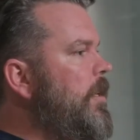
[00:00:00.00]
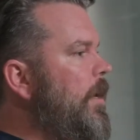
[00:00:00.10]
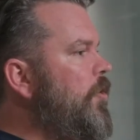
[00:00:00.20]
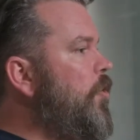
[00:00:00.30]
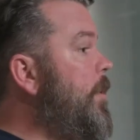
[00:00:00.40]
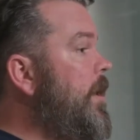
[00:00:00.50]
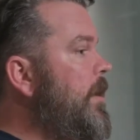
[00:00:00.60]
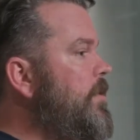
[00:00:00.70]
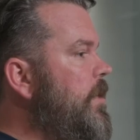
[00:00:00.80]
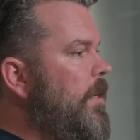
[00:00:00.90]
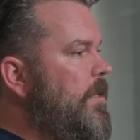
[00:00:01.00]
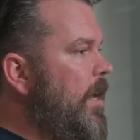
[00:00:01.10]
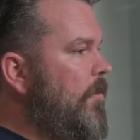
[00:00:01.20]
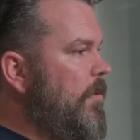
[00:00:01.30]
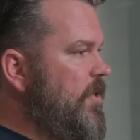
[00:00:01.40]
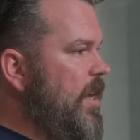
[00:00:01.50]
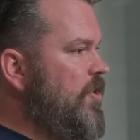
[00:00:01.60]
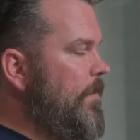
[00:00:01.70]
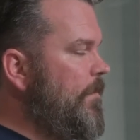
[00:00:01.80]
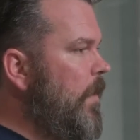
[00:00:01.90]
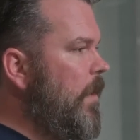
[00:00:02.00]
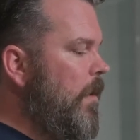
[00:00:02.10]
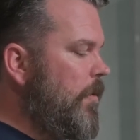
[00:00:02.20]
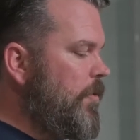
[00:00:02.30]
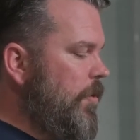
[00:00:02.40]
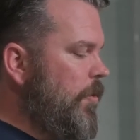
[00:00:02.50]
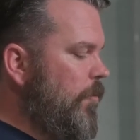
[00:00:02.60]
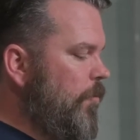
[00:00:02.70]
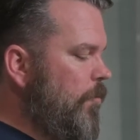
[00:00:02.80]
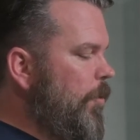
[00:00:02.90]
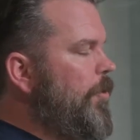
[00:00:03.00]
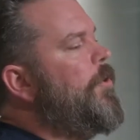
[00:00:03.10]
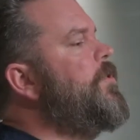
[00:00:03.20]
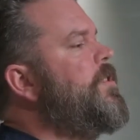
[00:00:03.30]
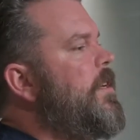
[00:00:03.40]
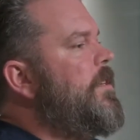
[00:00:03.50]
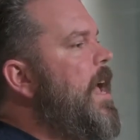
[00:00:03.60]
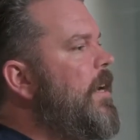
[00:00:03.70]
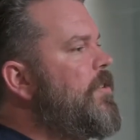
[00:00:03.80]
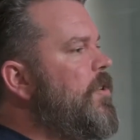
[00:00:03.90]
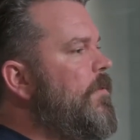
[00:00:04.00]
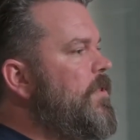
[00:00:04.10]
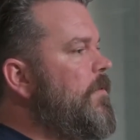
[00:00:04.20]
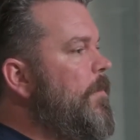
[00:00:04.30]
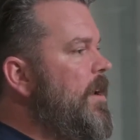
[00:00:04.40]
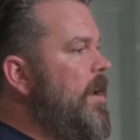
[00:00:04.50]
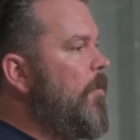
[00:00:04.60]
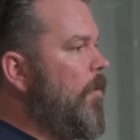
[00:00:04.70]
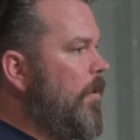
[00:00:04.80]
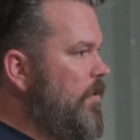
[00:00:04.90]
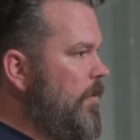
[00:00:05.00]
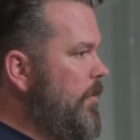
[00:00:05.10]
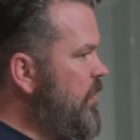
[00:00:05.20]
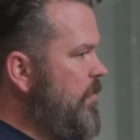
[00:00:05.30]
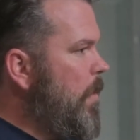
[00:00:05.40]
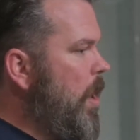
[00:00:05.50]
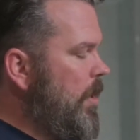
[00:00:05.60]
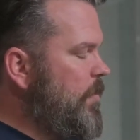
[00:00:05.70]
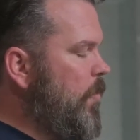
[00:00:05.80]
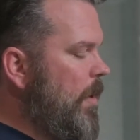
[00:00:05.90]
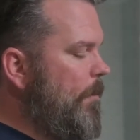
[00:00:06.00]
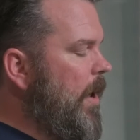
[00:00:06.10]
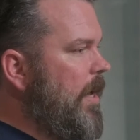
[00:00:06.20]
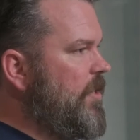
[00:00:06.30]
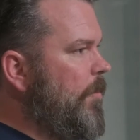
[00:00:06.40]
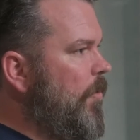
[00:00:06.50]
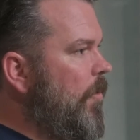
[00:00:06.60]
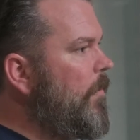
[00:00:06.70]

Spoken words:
like Kubernetes and containerization to reduce the attack surface of my network to the smallest point possible.